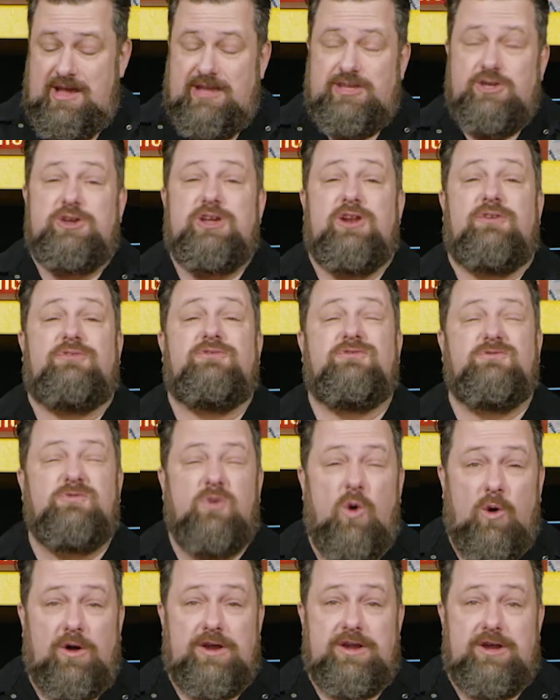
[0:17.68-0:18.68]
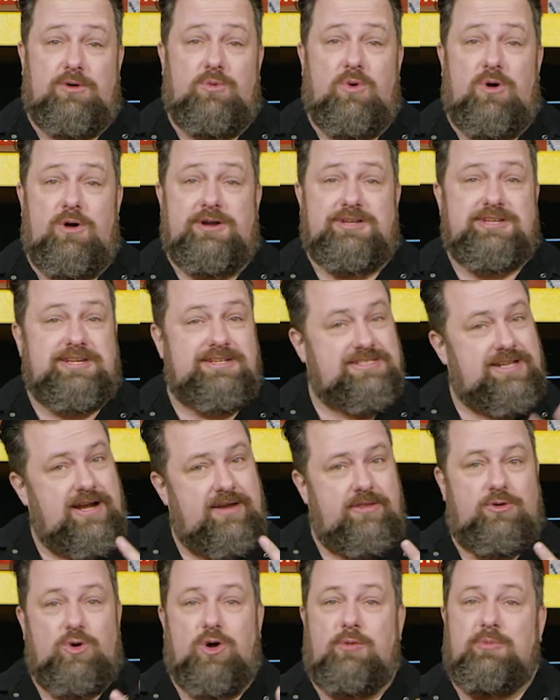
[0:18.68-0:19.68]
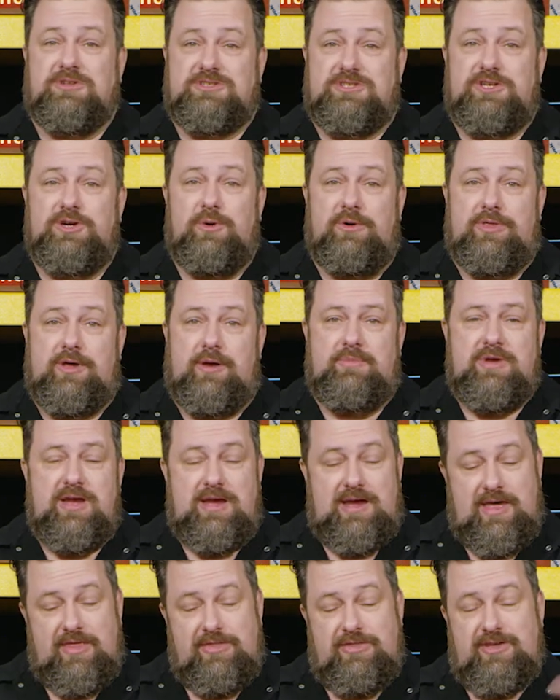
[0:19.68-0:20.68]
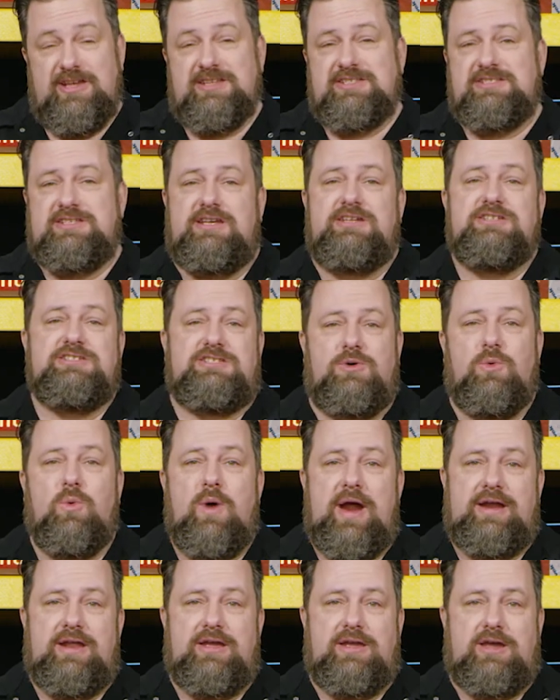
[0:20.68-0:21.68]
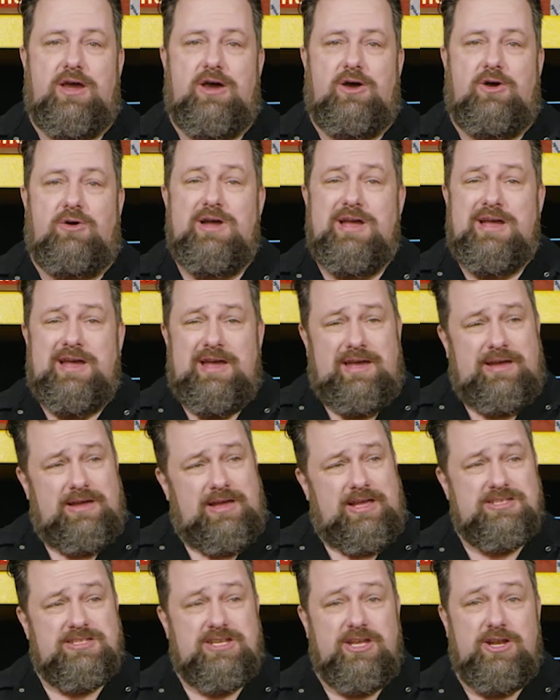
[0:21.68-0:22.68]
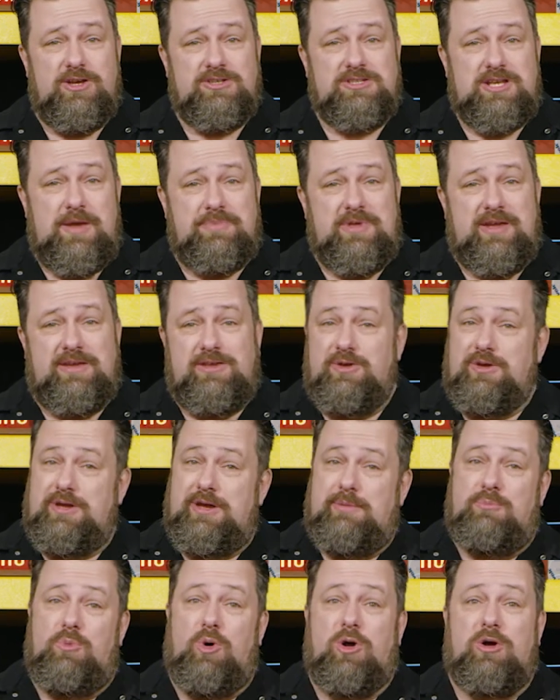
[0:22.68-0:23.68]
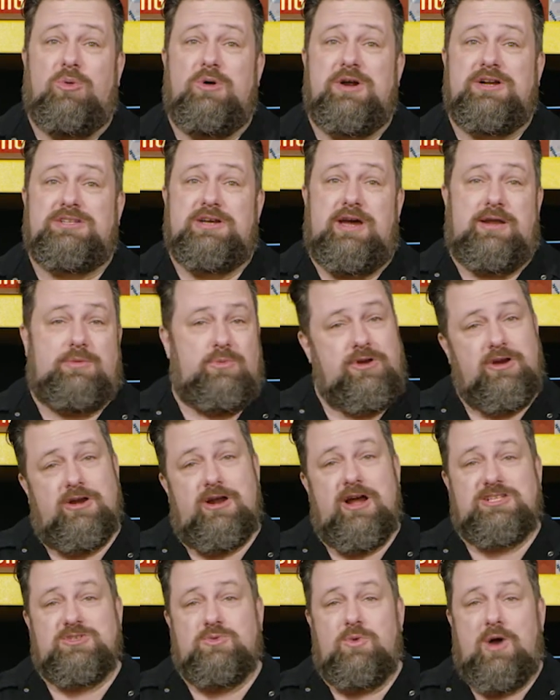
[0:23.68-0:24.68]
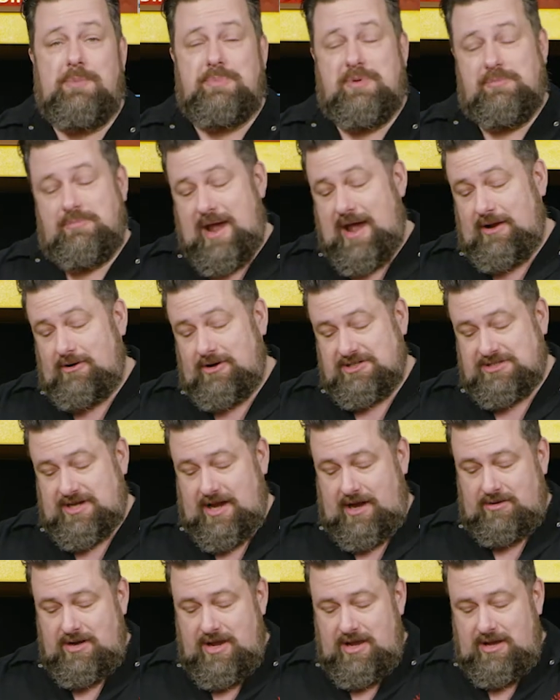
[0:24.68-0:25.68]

you get a 4-year warranty instead of the normal 2 of them. This is the way to go, because you know something? You get more work done when you're not swapping batteries out.